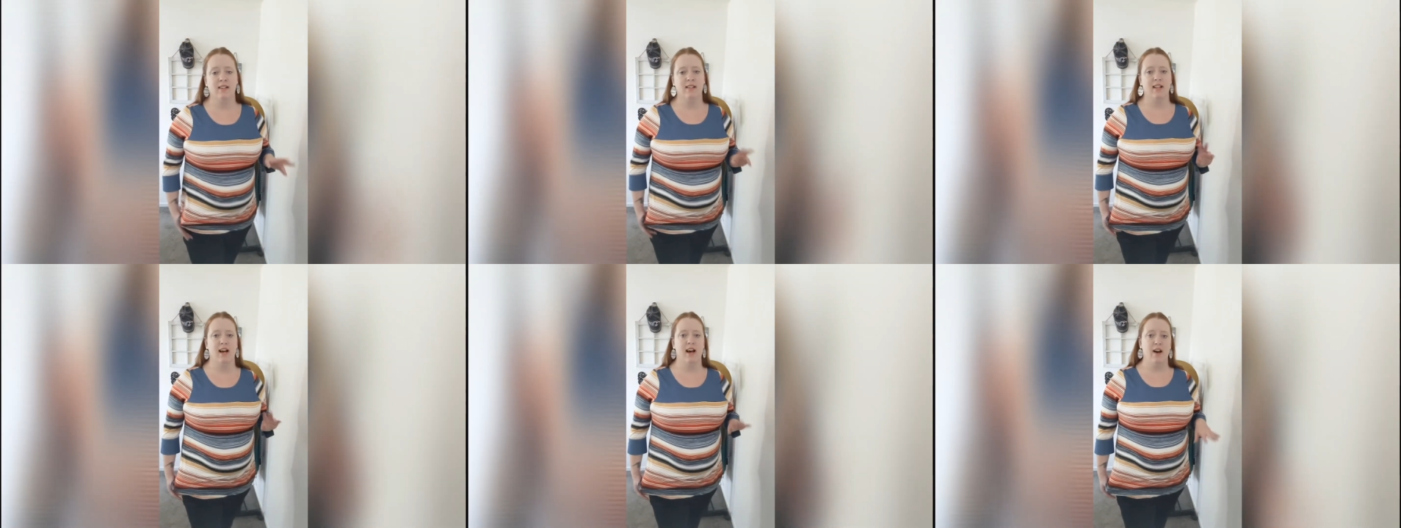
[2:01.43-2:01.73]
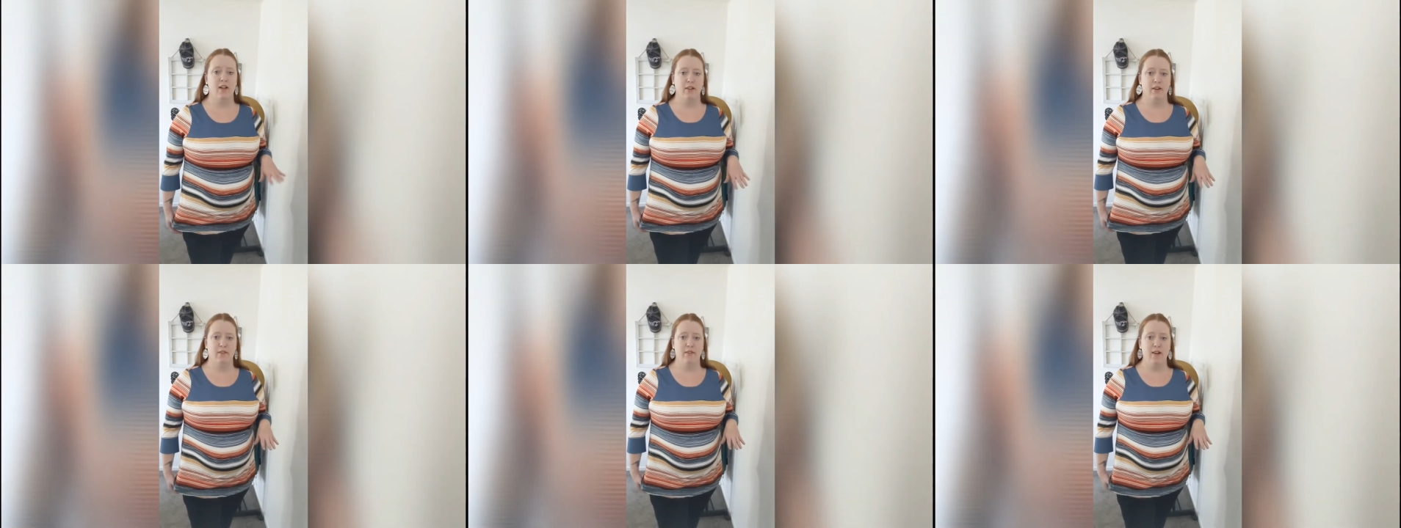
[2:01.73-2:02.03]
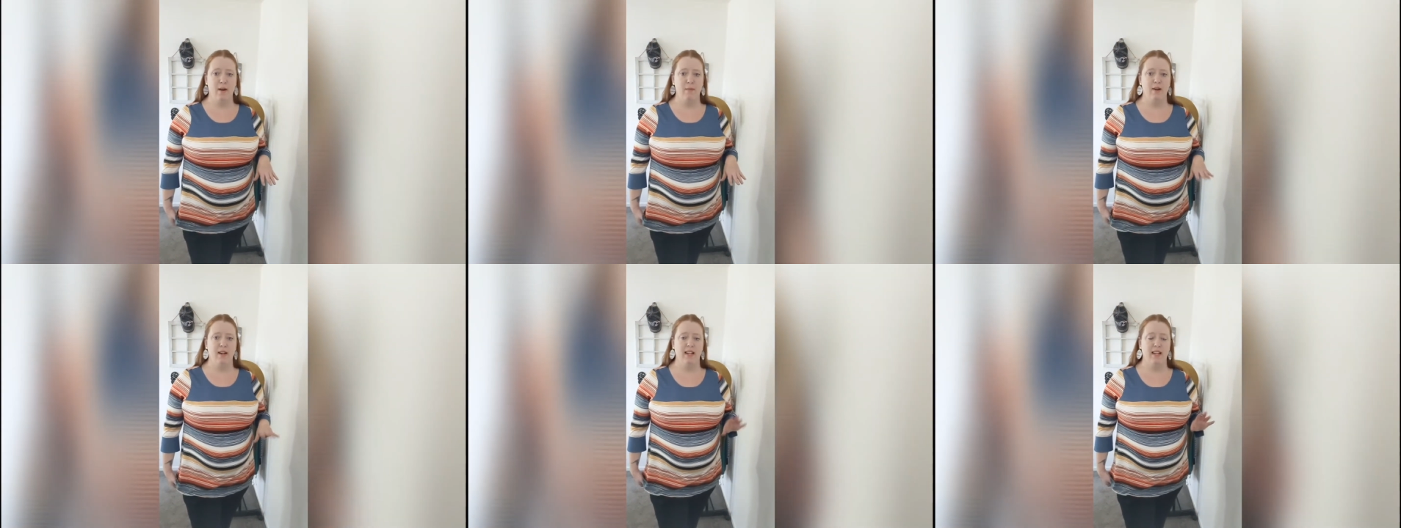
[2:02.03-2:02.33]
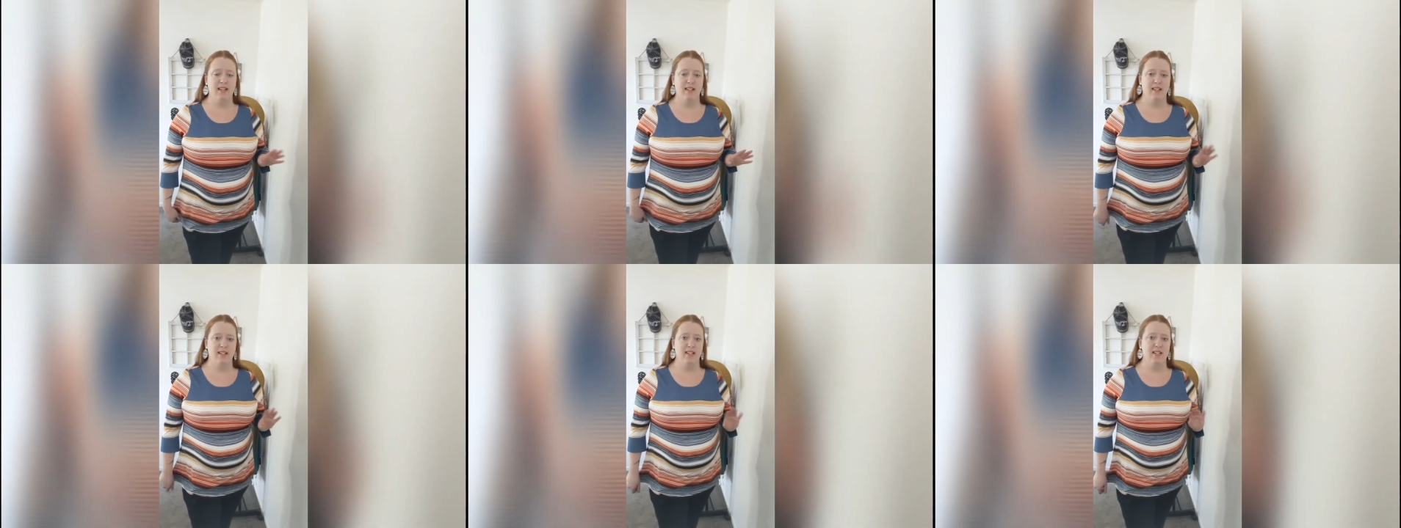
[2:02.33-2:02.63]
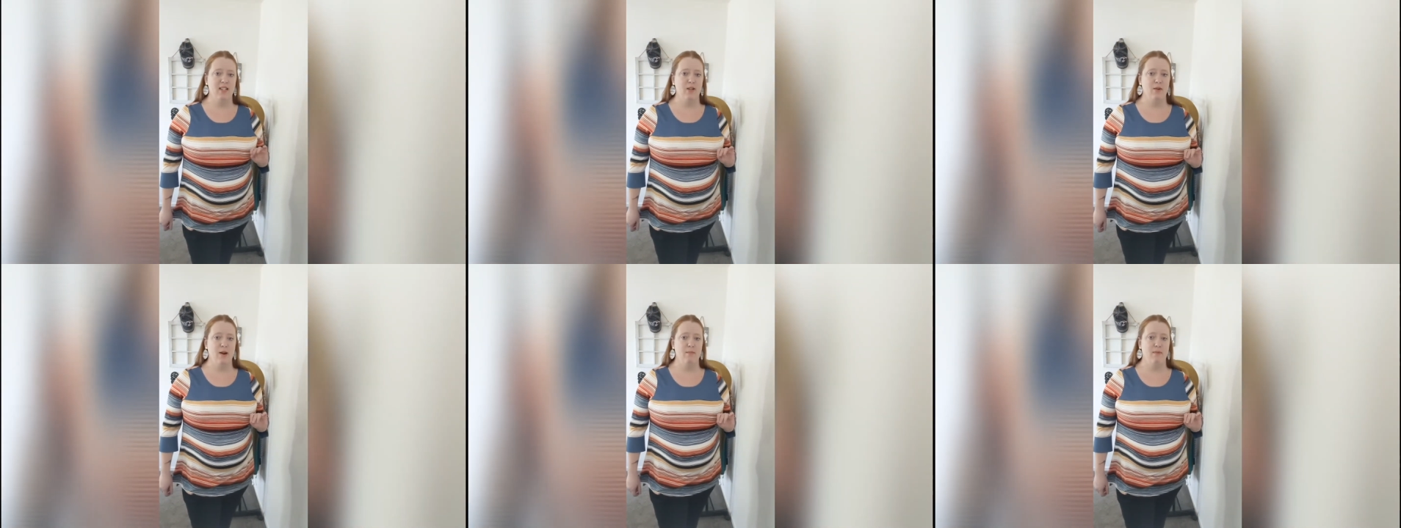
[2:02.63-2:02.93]
The other fabric is the
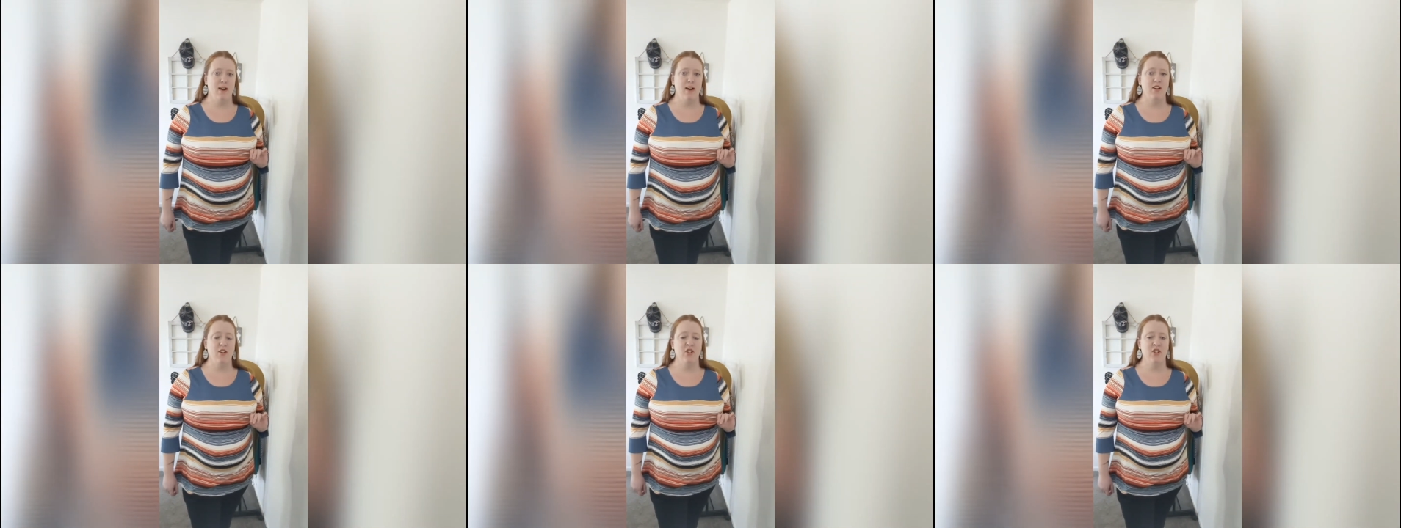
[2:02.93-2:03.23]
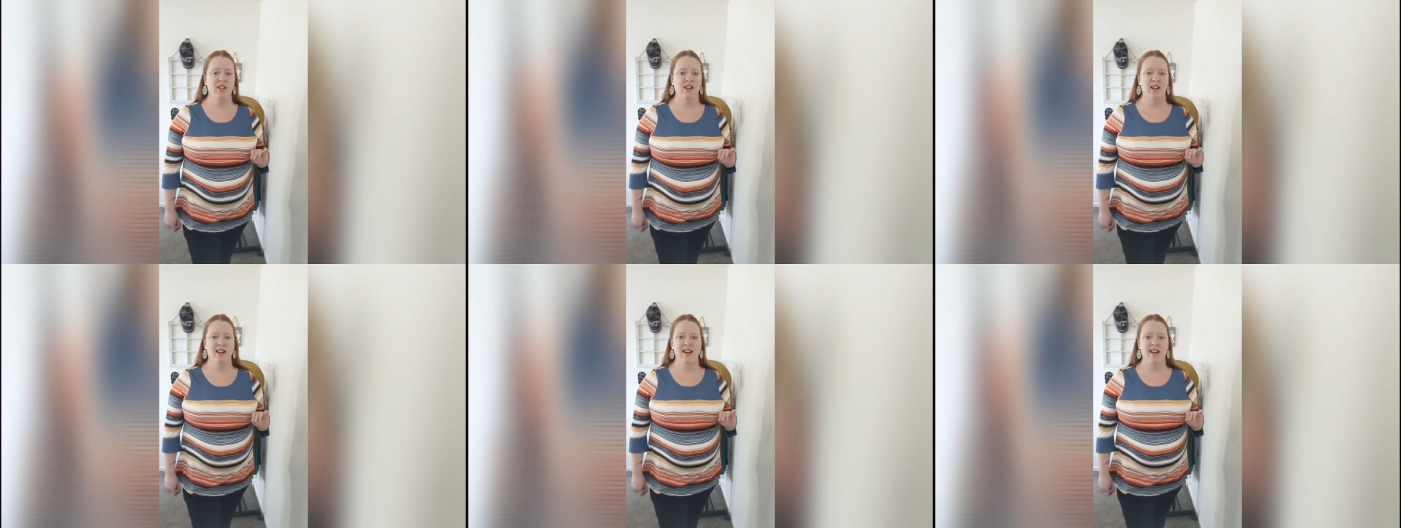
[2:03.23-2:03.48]
DTY brush.